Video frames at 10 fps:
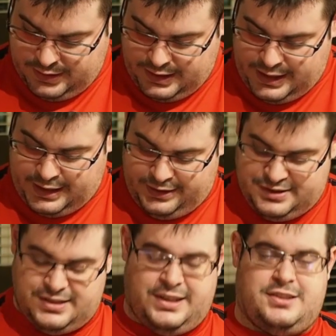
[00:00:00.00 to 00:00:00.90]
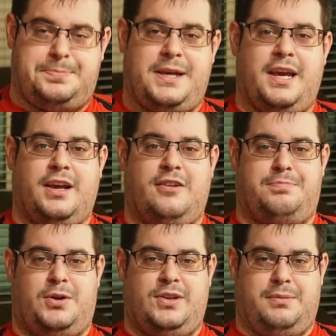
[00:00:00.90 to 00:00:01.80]
Let's see, speaking of
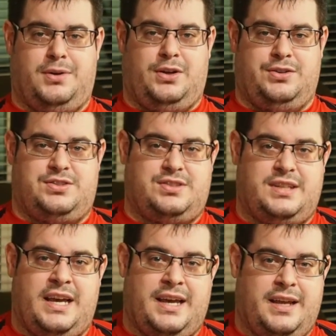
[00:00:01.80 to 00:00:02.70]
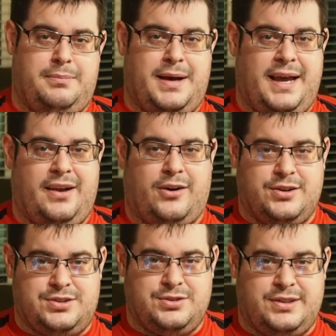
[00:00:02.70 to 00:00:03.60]
bowling balls and my
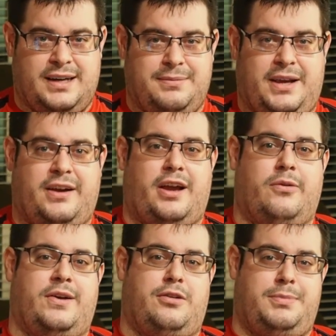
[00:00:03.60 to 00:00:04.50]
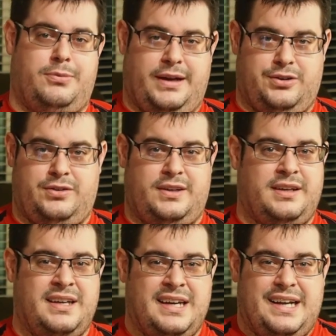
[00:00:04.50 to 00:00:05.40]
arsenal that I'm carrying around with me regularly,
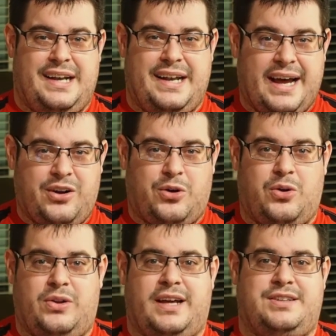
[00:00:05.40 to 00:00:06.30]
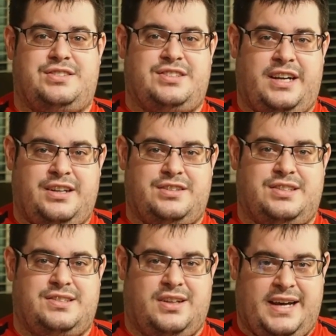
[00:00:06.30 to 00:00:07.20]
not a whole lot has changed
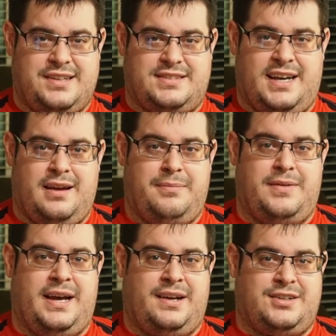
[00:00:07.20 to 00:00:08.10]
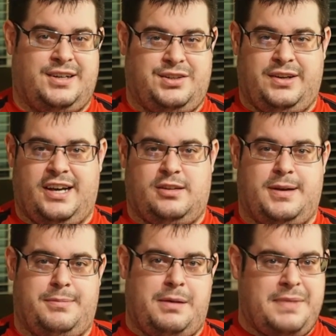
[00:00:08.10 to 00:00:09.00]
since the last time I talked to you guys
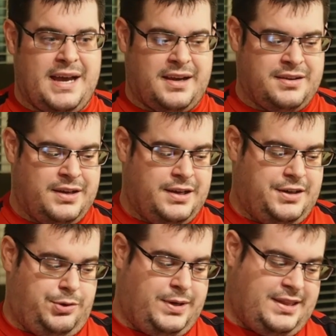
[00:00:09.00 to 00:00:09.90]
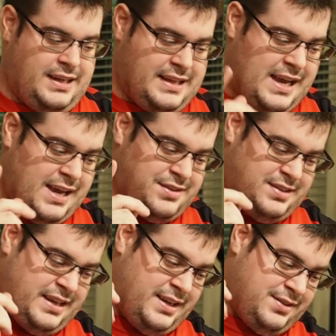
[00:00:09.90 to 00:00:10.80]
about my bag. The one thing that
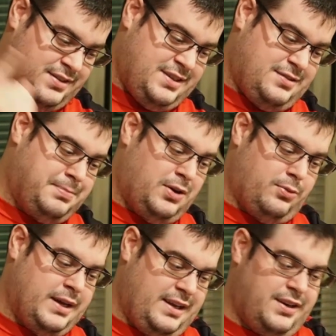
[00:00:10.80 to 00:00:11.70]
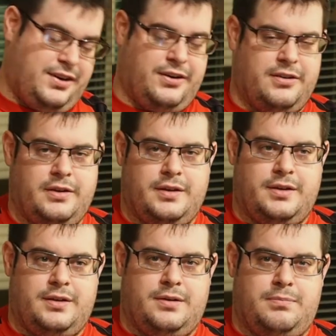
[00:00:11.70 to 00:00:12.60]
has is this ball right here.
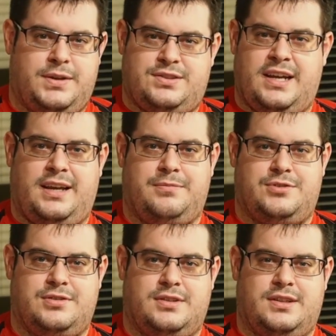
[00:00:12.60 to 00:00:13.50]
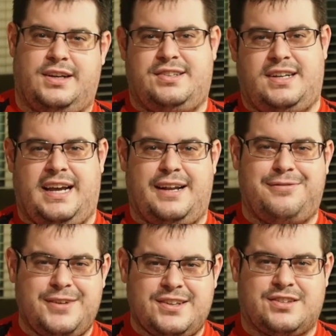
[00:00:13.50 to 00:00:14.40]
But James, I thought you said you had a
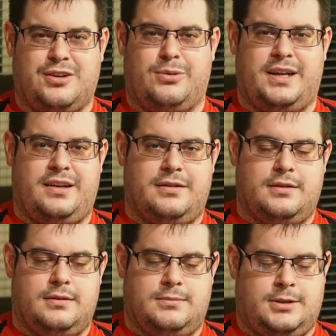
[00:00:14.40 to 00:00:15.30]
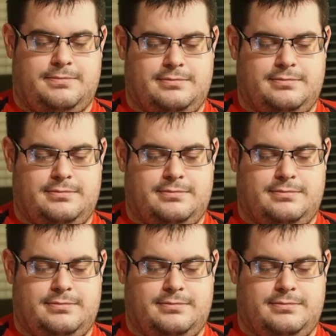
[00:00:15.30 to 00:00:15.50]
physics already. Well,